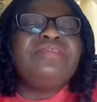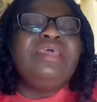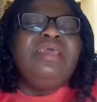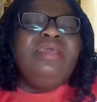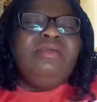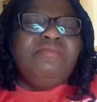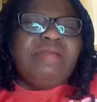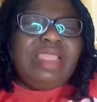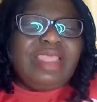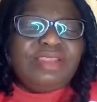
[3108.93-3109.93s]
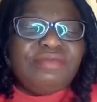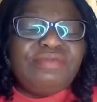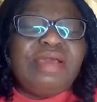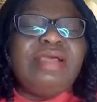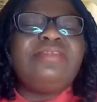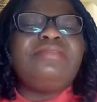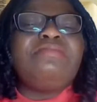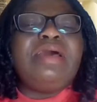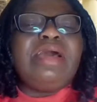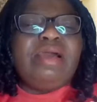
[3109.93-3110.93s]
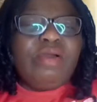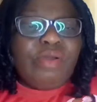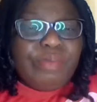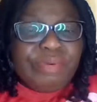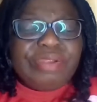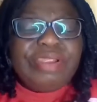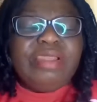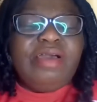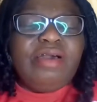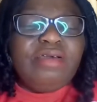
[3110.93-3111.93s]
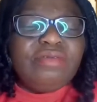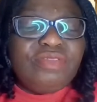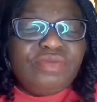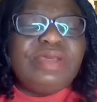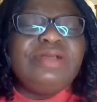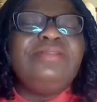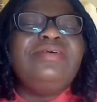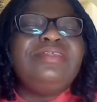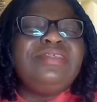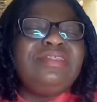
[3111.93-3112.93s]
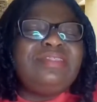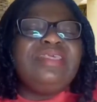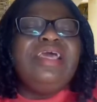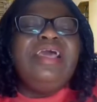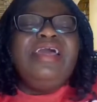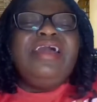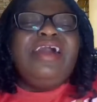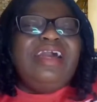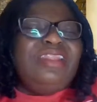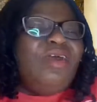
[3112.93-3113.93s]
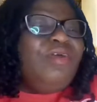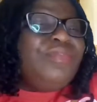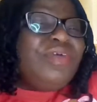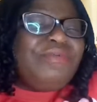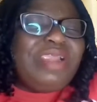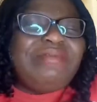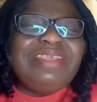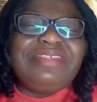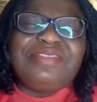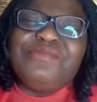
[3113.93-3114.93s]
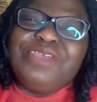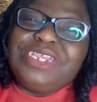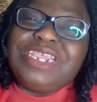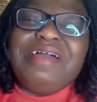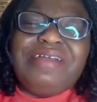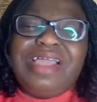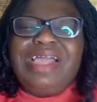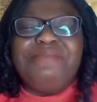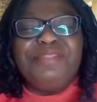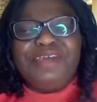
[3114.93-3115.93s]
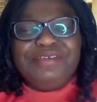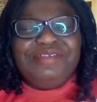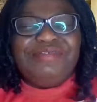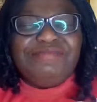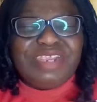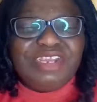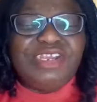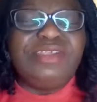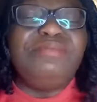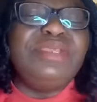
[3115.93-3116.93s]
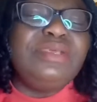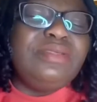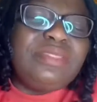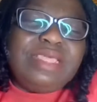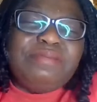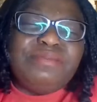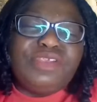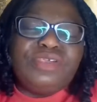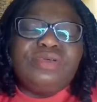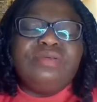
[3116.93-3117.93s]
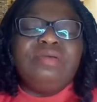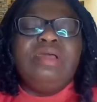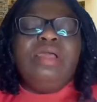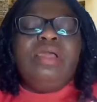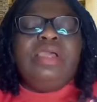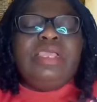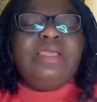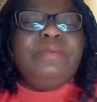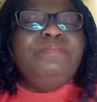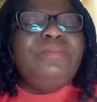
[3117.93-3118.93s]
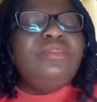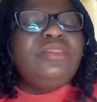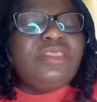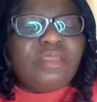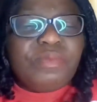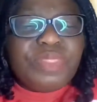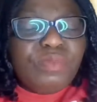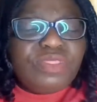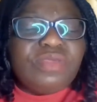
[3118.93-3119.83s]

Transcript: either due to asthma or tuberculosis and other rarer stuff, which I'm not going to mention because I'm sure it's not something most of us will come